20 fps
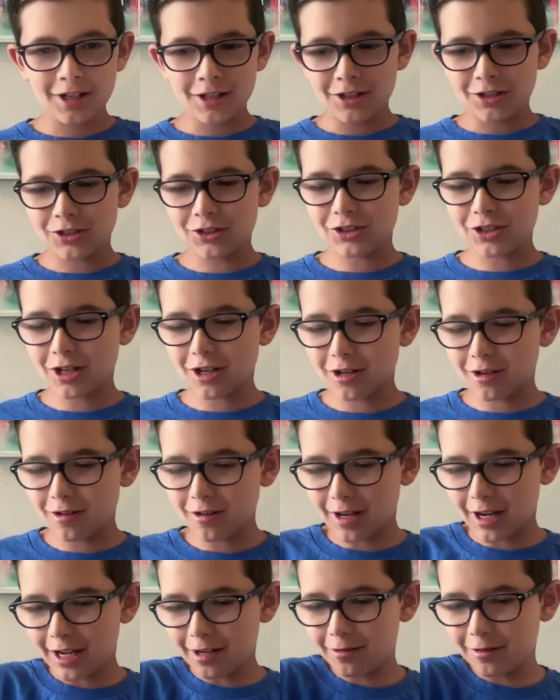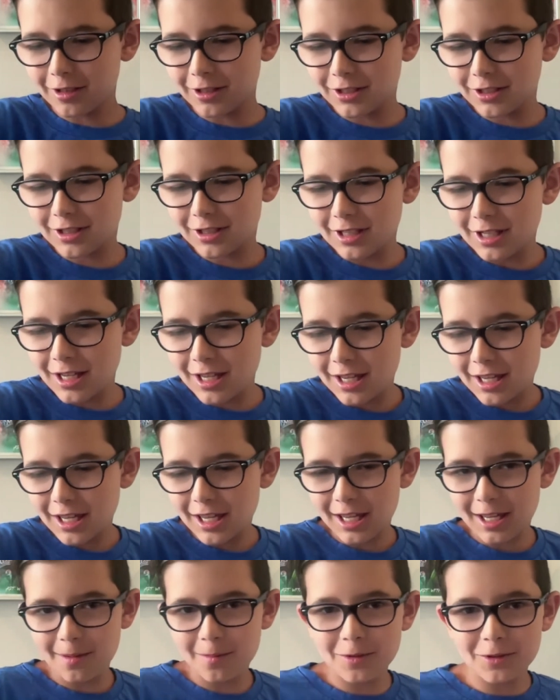So I was
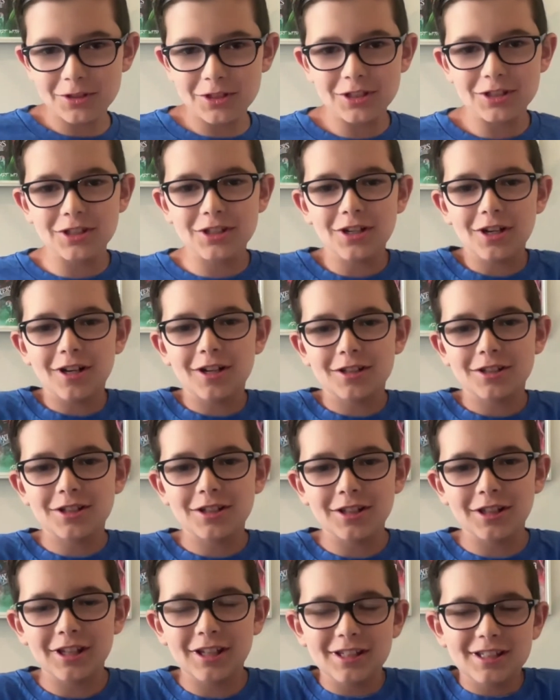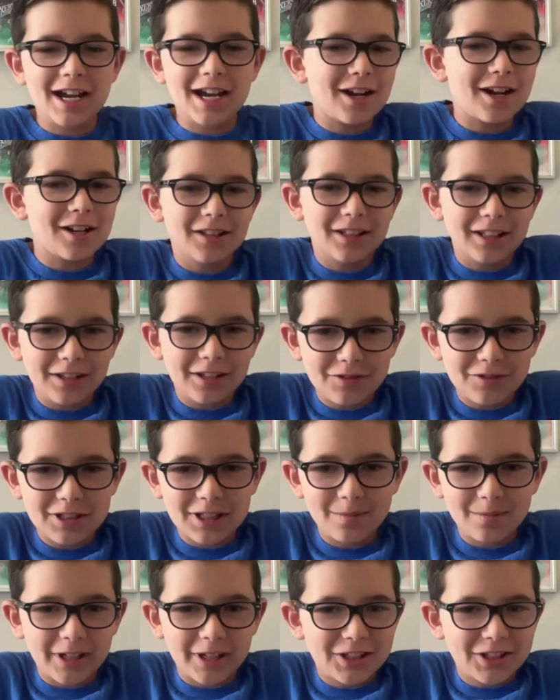able to talk to the entire Leaf
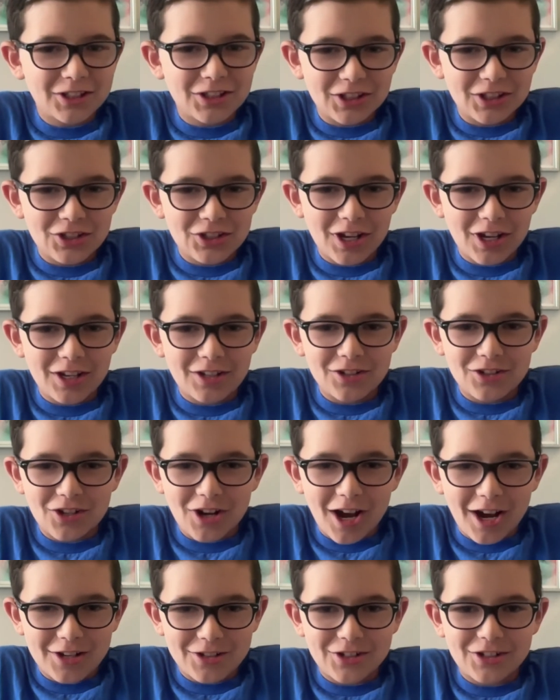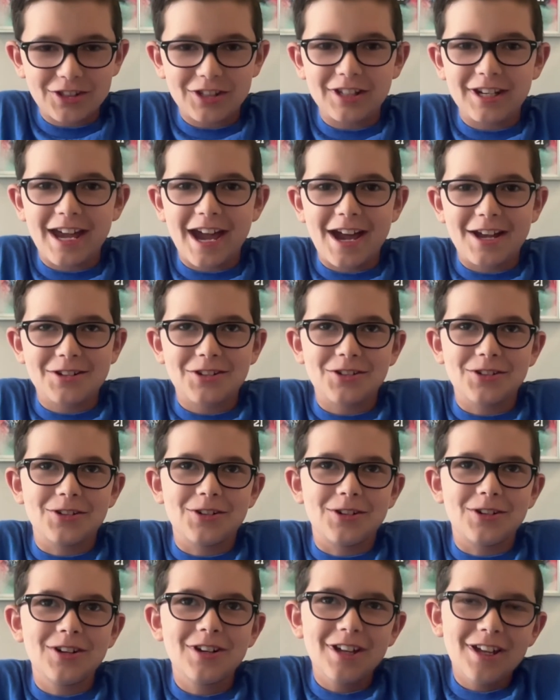team, like CJ and Josh at the
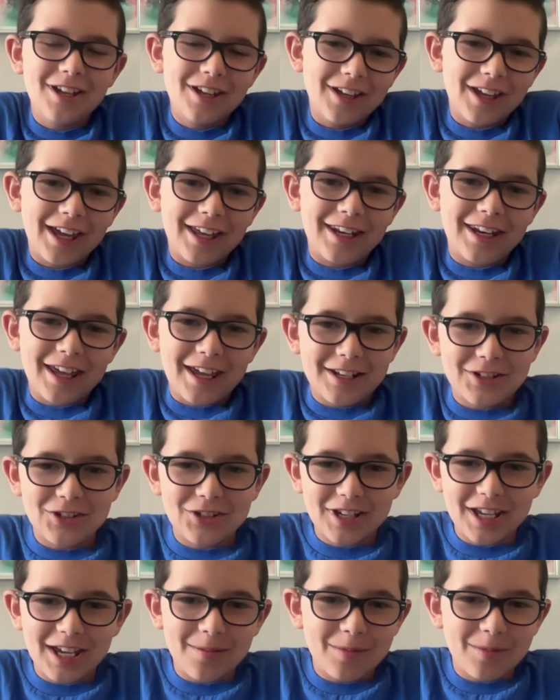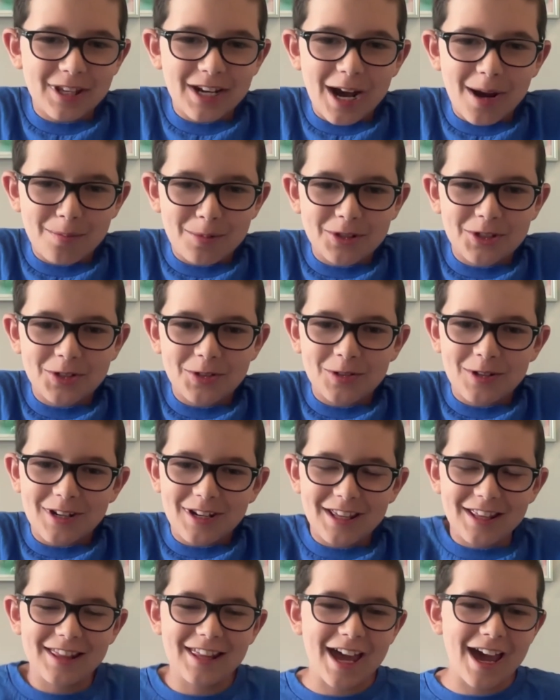National, and they just gave me an
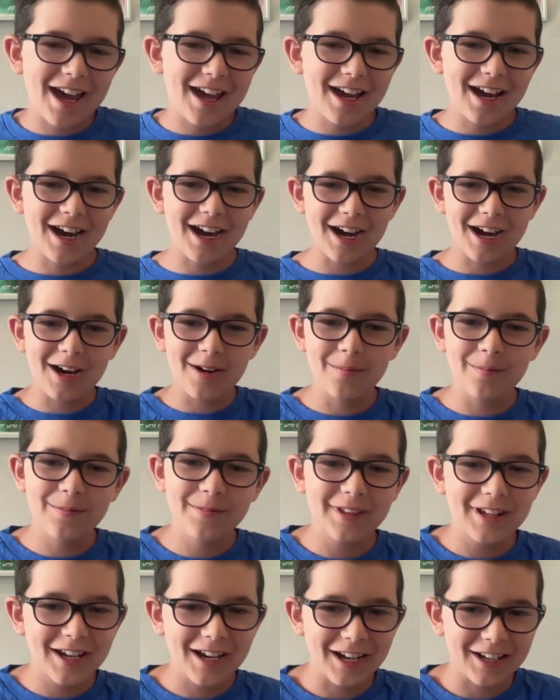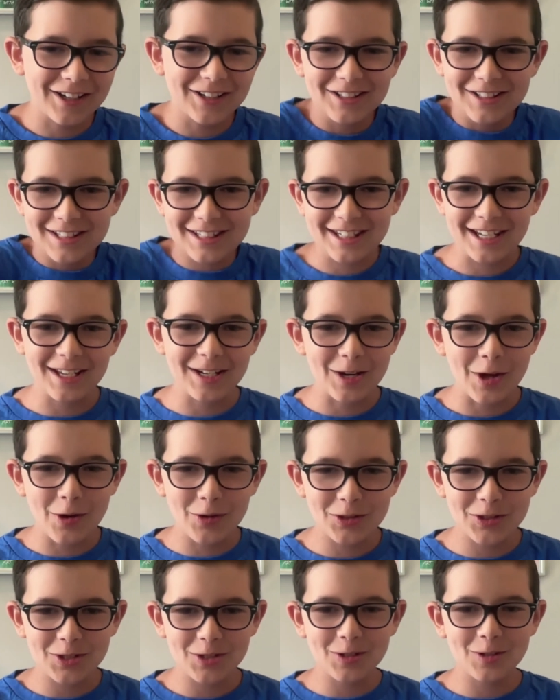opportunity that I couldn't say no
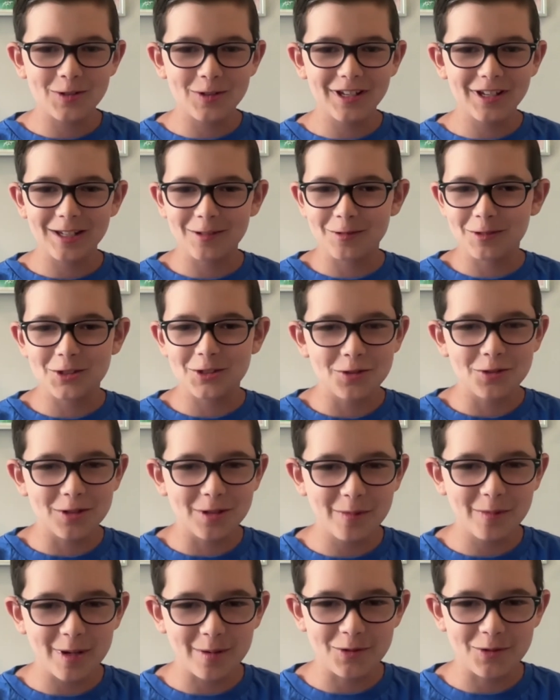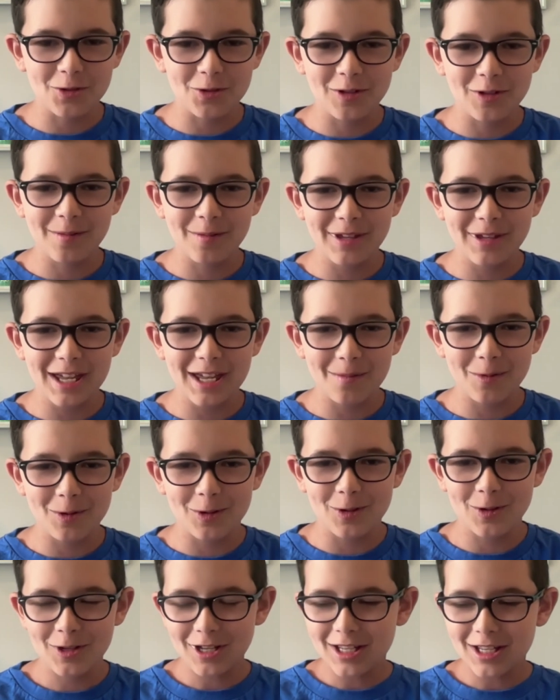to. It was a dream come true to be
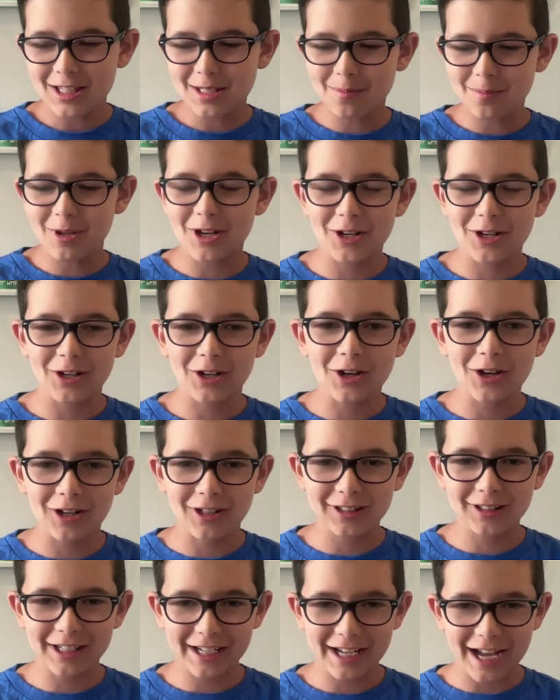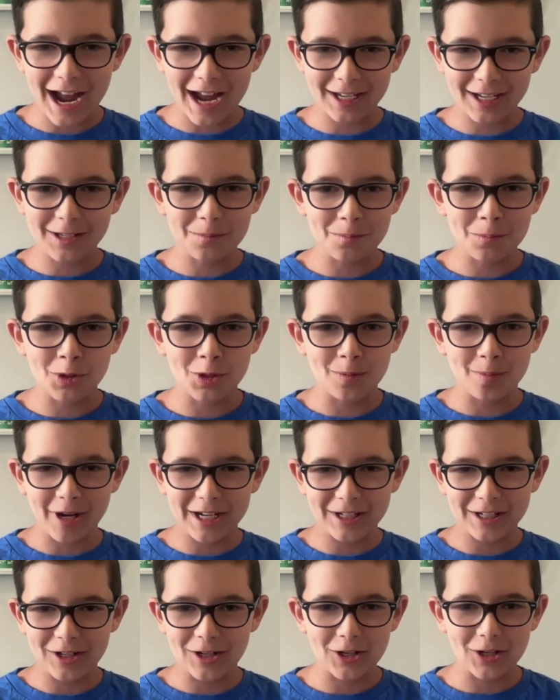able to be on a card. Like, I can pull
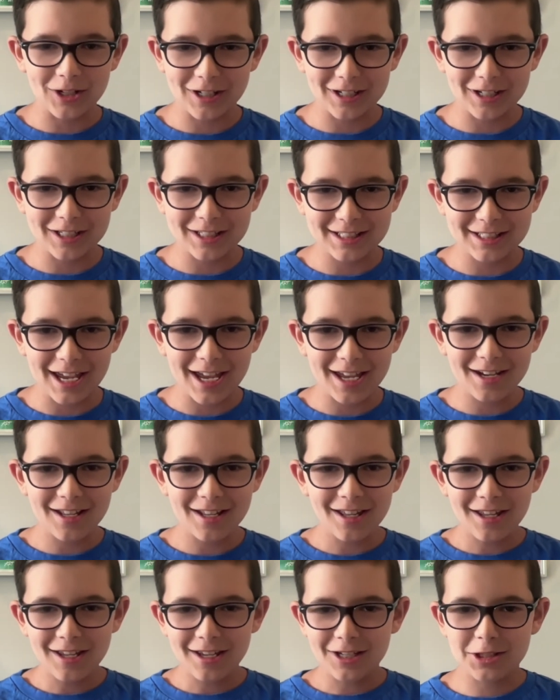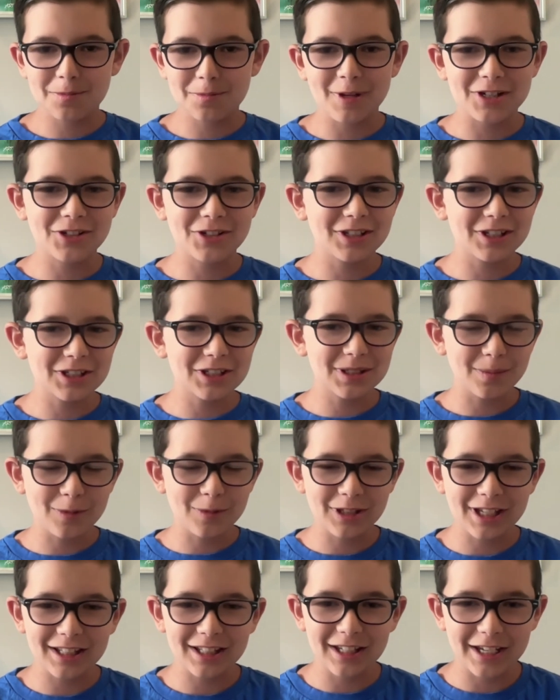my card in a set, especially
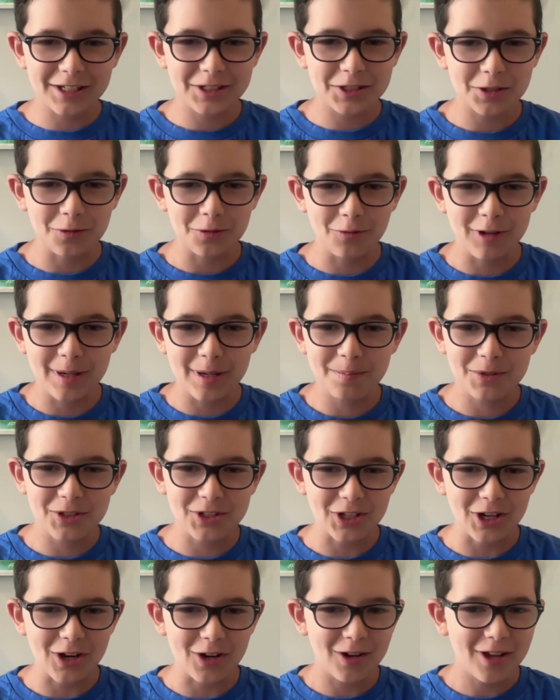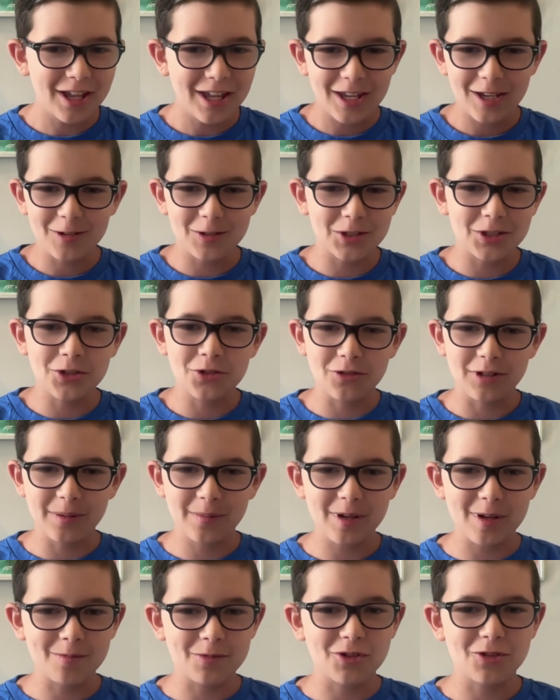someone that likes to rip. So it was a dream
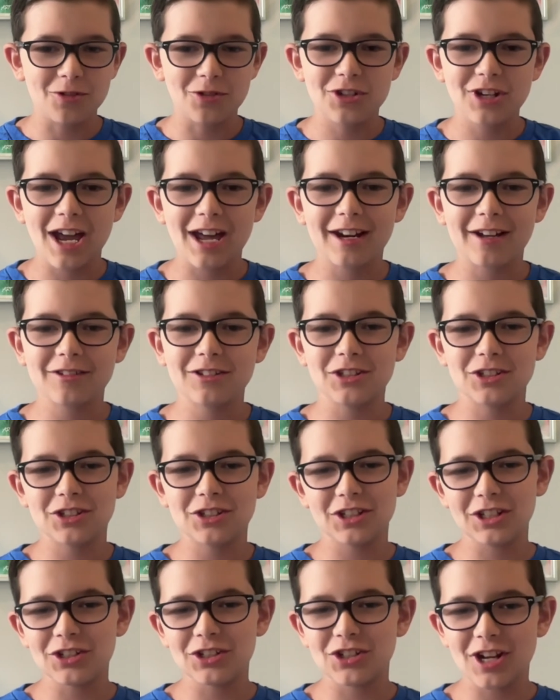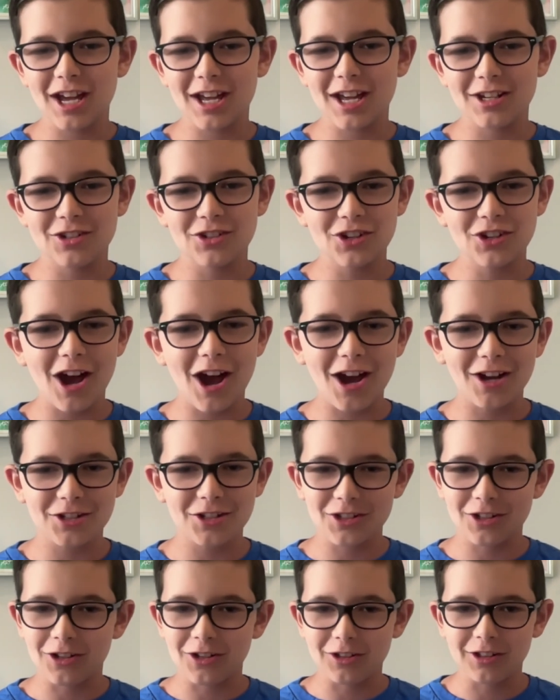come true. Shout out to CJ, Josh,
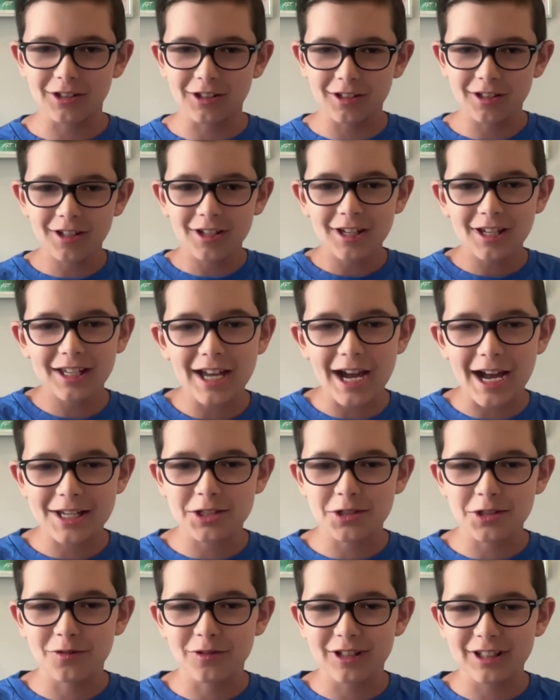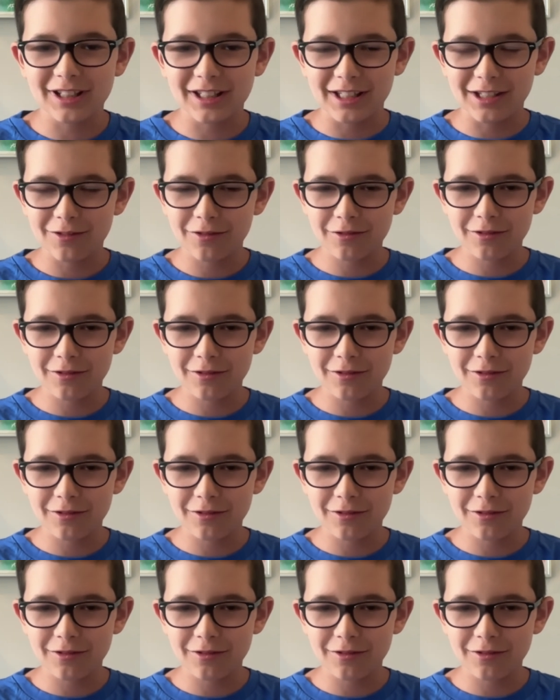and all the guys over at Leaf.